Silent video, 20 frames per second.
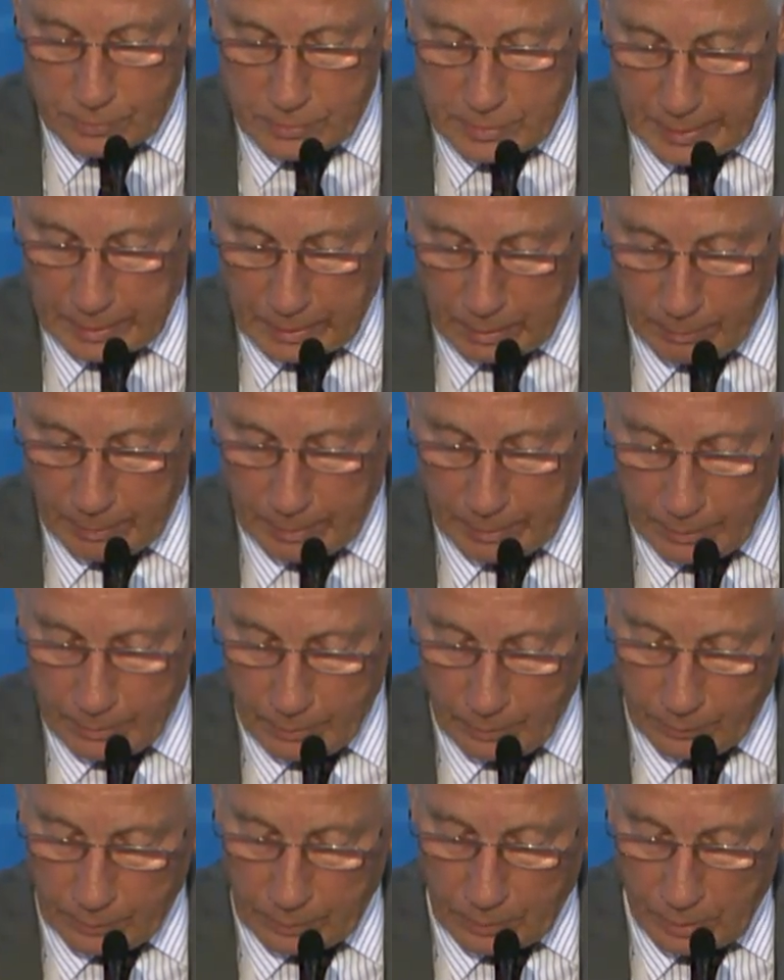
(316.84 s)
settlement
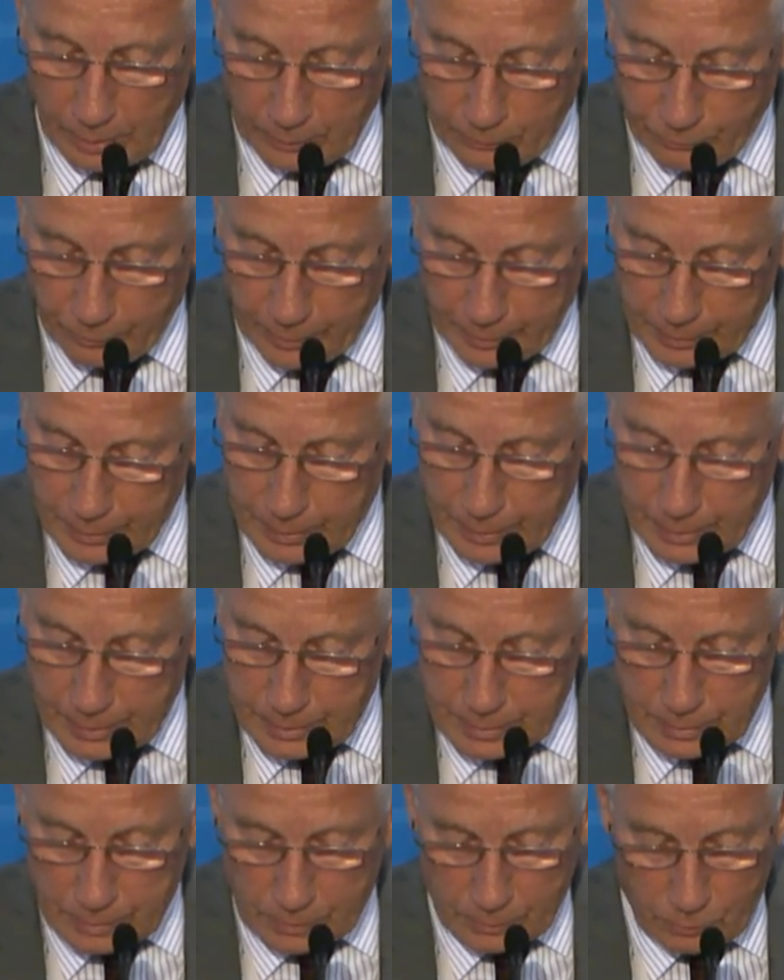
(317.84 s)
of the conflict in
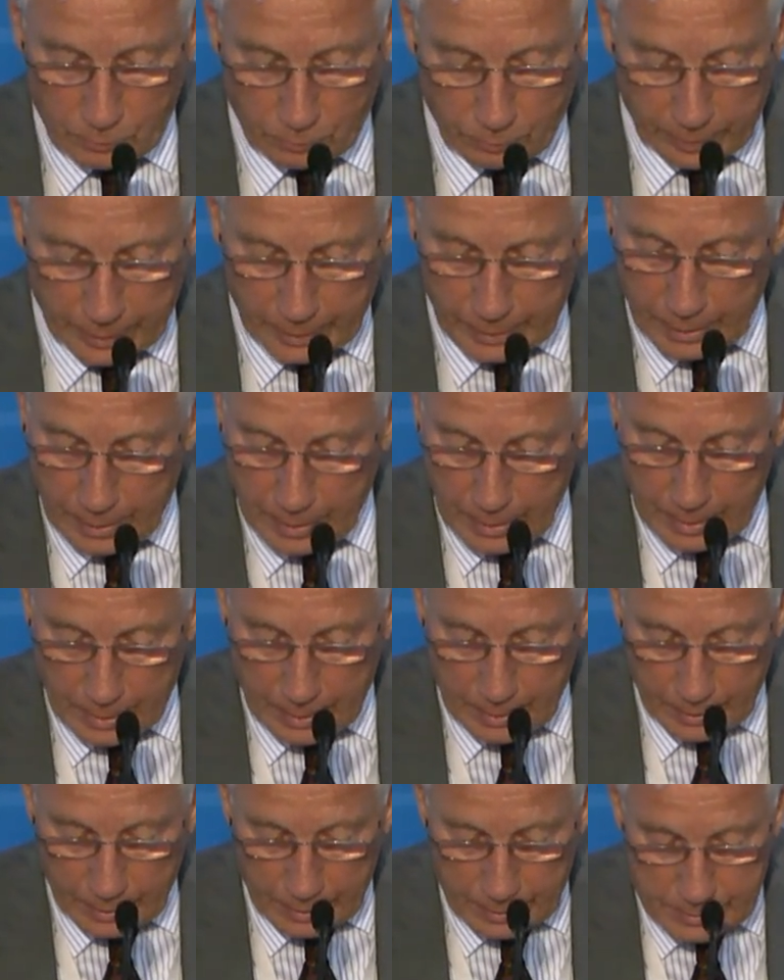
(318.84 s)
eastern Ukraine
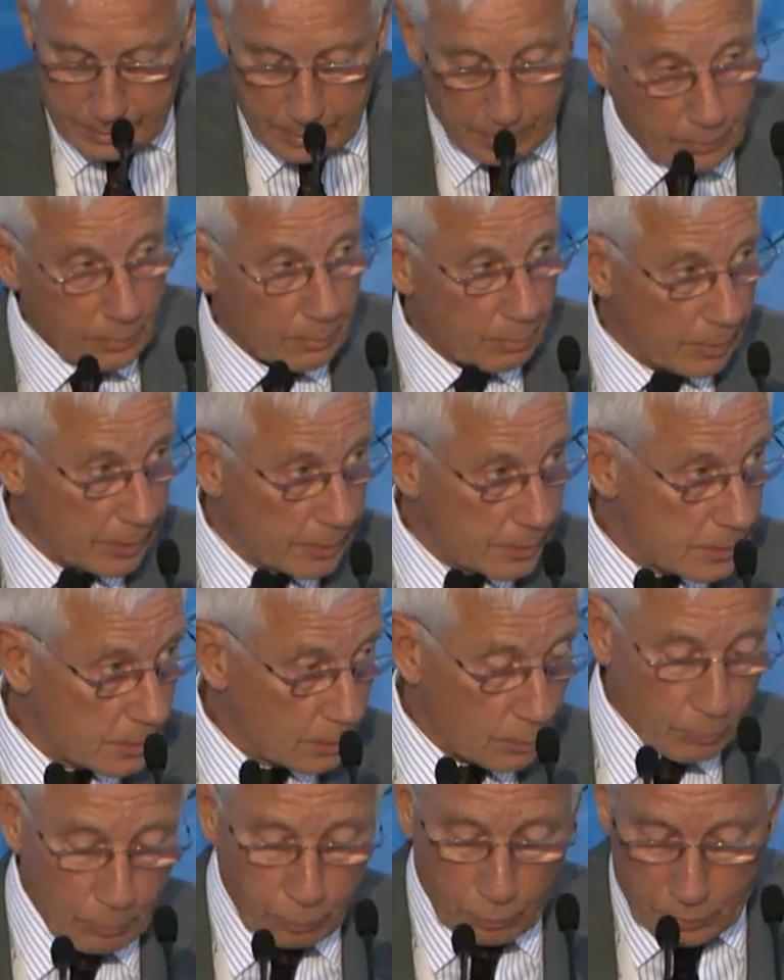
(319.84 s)
is the Minsk
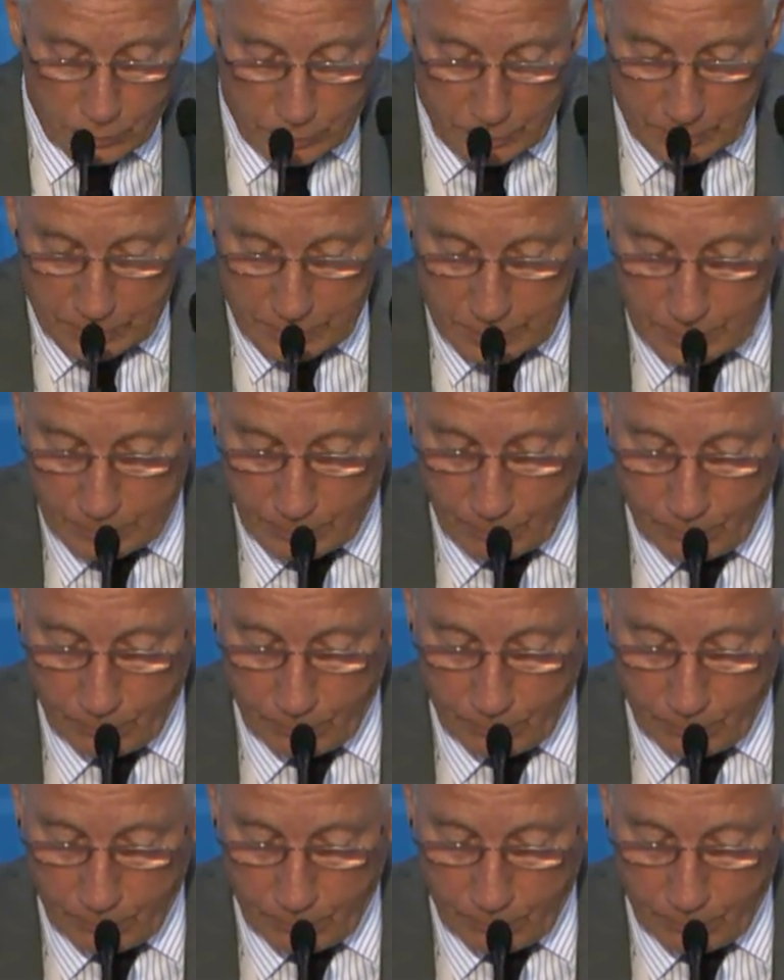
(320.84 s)
process,